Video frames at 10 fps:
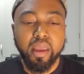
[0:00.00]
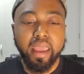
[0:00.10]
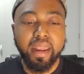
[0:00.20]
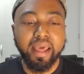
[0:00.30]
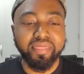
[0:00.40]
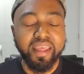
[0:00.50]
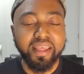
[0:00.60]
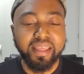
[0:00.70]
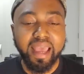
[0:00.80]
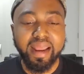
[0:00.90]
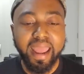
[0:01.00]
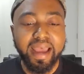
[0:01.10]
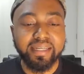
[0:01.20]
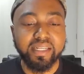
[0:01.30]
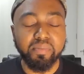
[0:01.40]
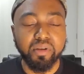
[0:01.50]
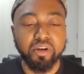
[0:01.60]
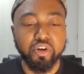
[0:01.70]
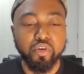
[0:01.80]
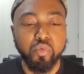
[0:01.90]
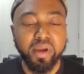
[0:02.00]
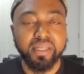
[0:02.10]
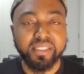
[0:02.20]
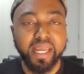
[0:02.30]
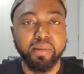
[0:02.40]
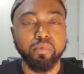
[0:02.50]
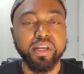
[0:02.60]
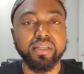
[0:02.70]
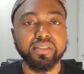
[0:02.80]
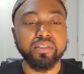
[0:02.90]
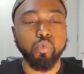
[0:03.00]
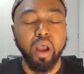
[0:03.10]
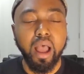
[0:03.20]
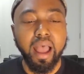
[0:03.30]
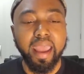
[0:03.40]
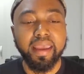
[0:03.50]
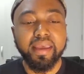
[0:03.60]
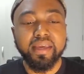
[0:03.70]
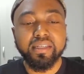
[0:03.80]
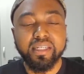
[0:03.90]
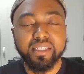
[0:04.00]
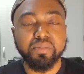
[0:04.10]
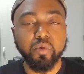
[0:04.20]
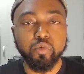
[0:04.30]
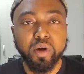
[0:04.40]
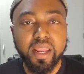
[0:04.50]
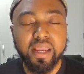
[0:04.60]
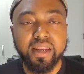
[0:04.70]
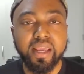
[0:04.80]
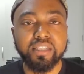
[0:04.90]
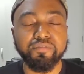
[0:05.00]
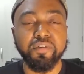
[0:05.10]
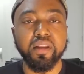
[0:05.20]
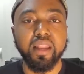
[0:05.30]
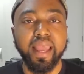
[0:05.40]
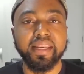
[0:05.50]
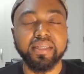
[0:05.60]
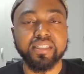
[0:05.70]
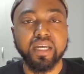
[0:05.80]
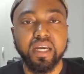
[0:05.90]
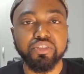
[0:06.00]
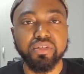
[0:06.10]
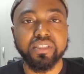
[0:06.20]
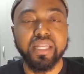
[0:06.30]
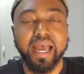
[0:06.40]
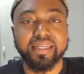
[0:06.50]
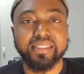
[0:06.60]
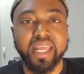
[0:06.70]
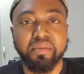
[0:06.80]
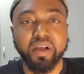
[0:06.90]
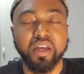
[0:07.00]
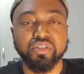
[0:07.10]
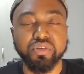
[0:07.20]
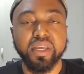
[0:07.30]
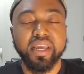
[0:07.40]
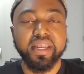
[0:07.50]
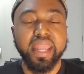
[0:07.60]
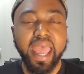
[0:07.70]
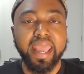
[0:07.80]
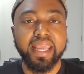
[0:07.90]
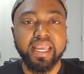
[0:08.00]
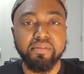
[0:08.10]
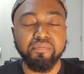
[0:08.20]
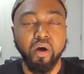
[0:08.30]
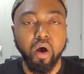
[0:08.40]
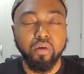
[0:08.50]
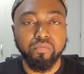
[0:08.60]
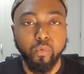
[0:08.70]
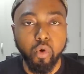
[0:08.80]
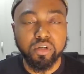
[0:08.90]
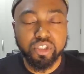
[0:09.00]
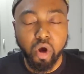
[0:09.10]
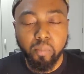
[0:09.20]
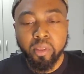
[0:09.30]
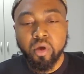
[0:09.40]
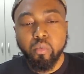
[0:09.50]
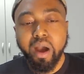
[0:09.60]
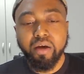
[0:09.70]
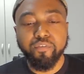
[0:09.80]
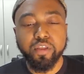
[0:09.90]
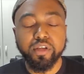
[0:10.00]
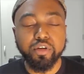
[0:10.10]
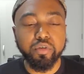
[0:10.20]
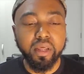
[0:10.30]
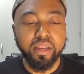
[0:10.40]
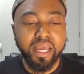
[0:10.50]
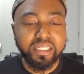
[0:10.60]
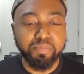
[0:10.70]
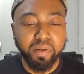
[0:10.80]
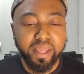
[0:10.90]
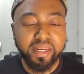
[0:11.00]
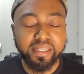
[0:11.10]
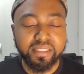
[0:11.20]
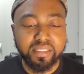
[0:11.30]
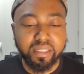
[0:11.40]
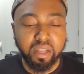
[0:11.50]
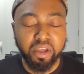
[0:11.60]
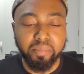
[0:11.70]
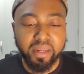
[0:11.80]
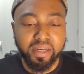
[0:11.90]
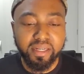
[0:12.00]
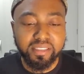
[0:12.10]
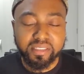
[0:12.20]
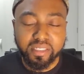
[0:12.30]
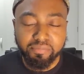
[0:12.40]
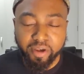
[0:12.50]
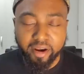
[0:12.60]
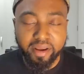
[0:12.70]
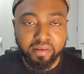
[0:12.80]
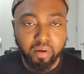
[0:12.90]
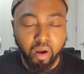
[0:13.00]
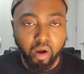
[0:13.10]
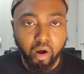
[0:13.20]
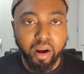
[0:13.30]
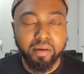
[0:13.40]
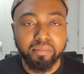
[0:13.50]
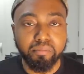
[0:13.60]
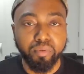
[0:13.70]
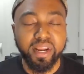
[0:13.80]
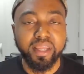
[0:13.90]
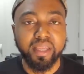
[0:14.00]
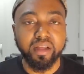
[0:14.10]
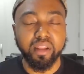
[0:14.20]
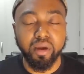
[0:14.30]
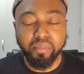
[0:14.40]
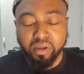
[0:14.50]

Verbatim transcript: And I think it kind of has something to do with the same reasons why this Marine is feeling like this country is not the same country that he fought for. So, without further ado, let's play this clip. And it is a very heartbreaking clip